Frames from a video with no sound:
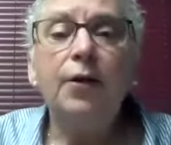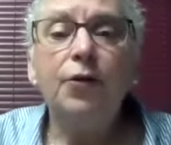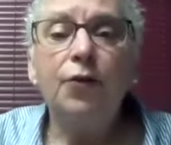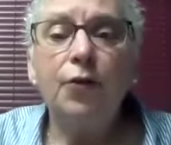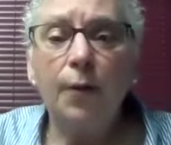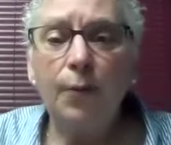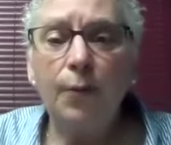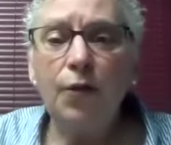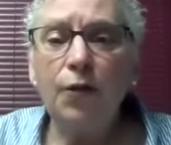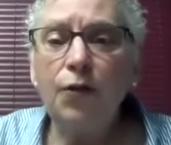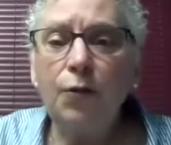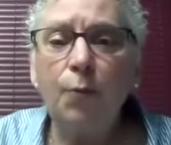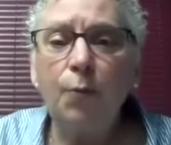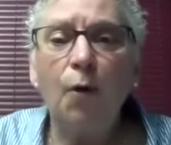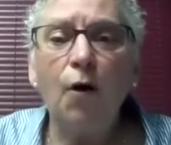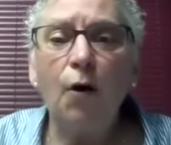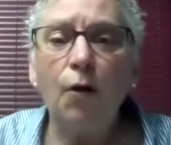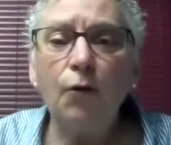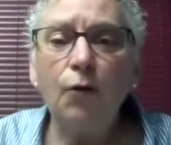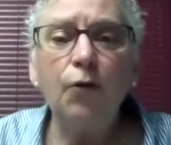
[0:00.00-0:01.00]
Some of the
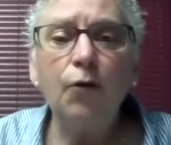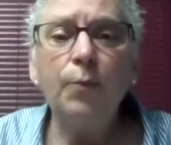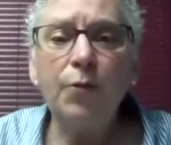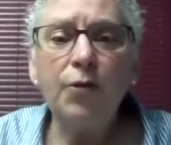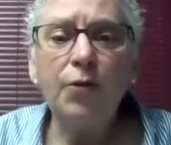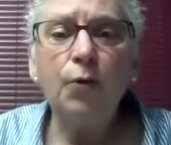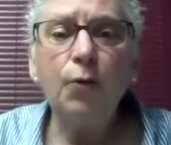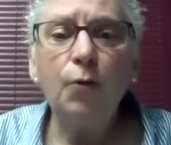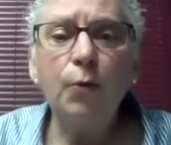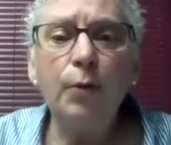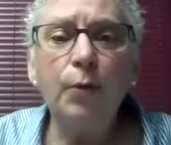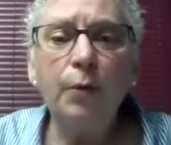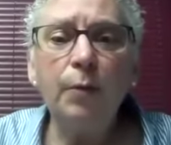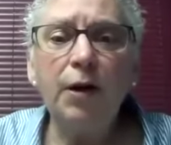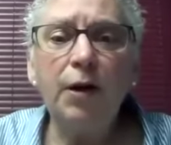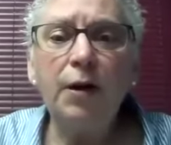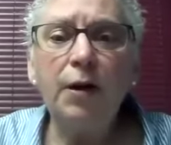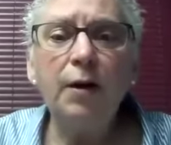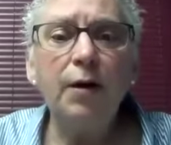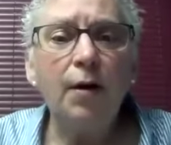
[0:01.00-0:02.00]
small groups that we'll be
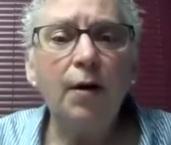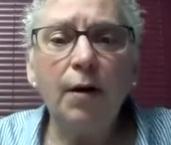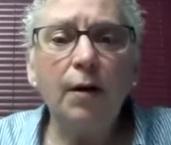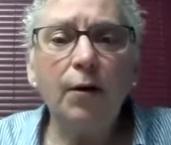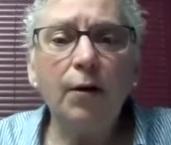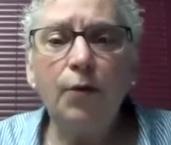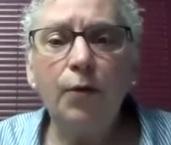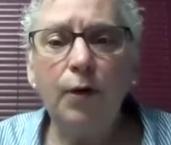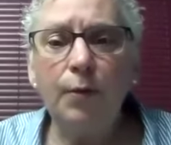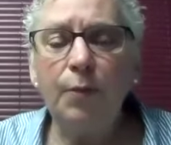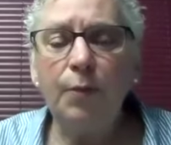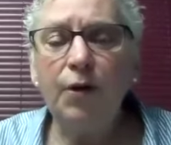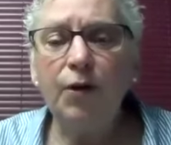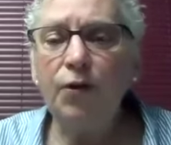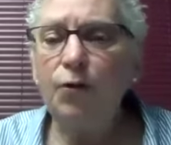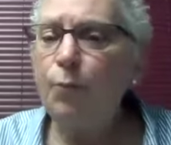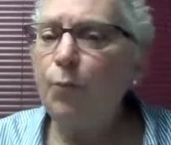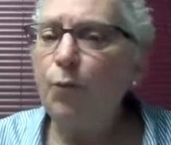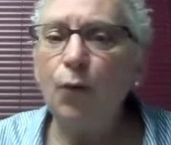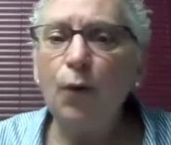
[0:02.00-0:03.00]
meeting are going to be
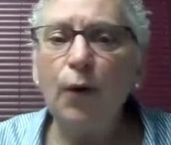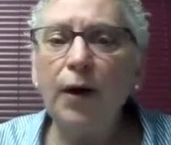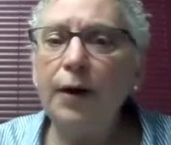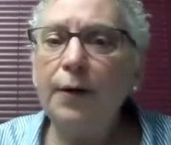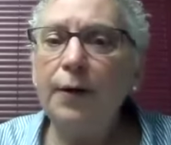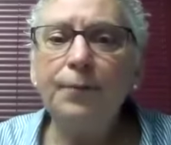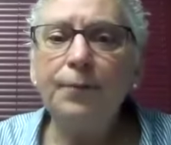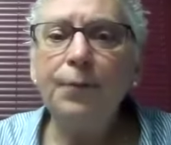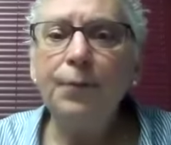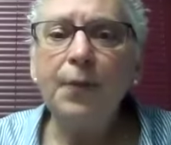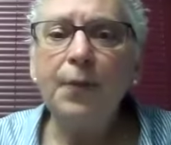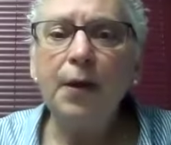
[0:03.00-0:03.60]
exploring,